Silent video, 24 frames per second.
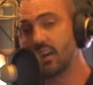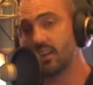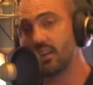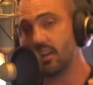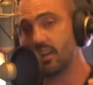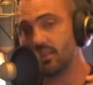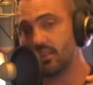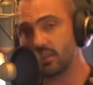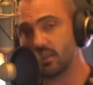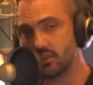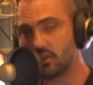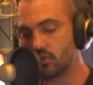
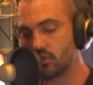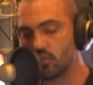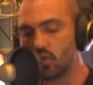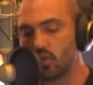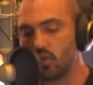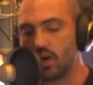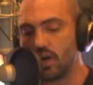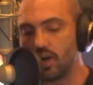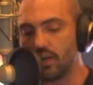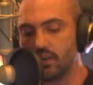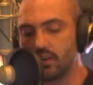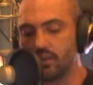And this is
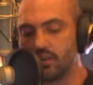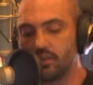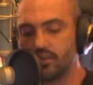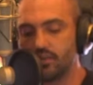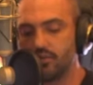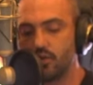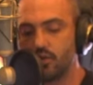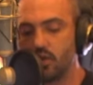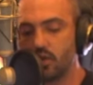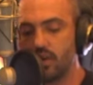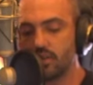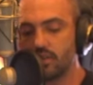why. If
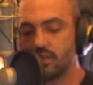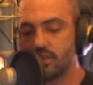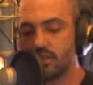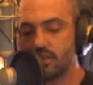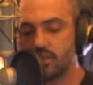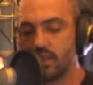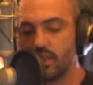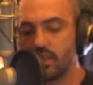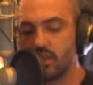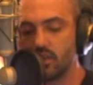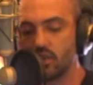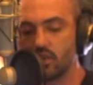you actually
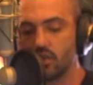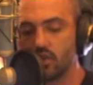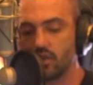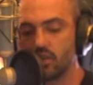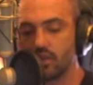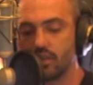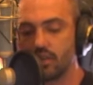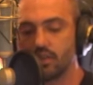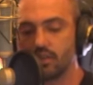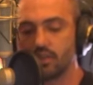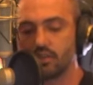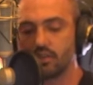take a look,